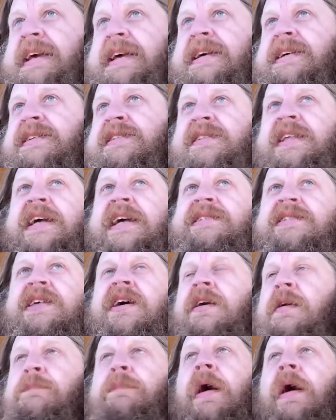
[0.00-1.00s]
is. That's the
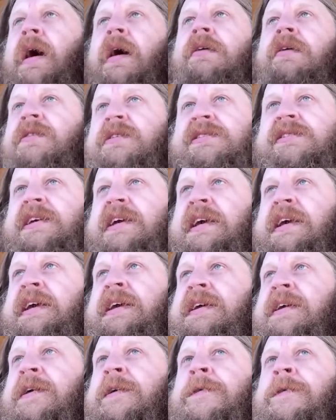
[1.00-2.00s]

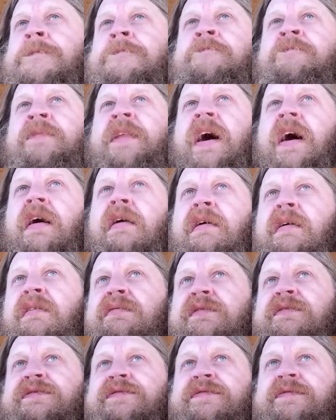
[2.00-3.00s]
hypocrisy
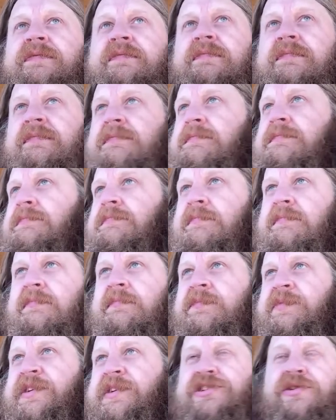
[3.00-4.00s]
of
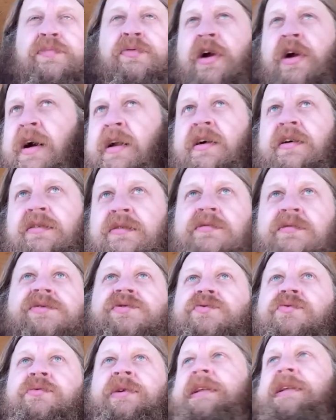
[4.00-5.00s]
The
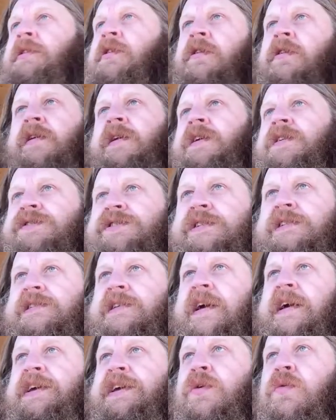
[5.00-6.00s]
Sopranos writ large. Is
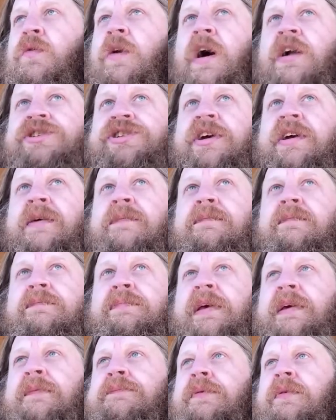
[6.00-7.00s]
like you're watching
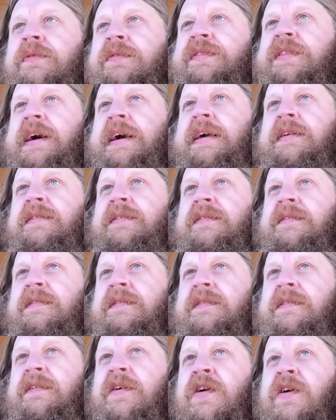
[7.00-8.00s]
people that
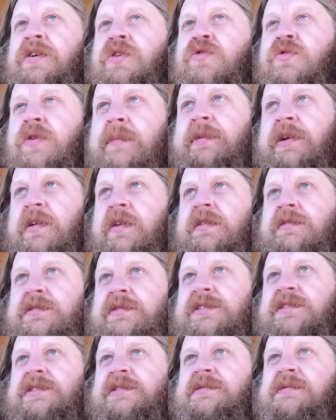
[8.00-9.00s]
are
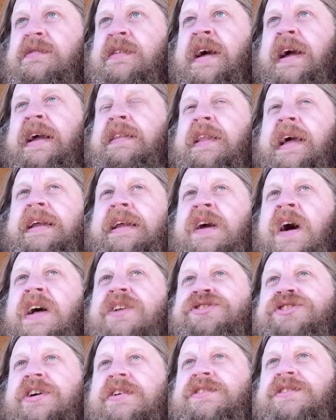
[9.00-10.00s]
criminals, like
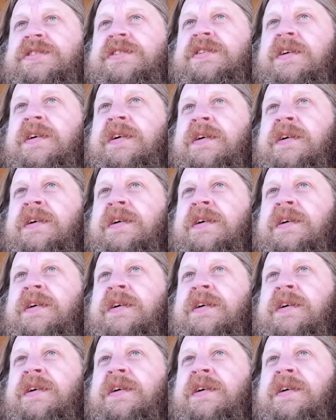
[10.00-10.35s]
not just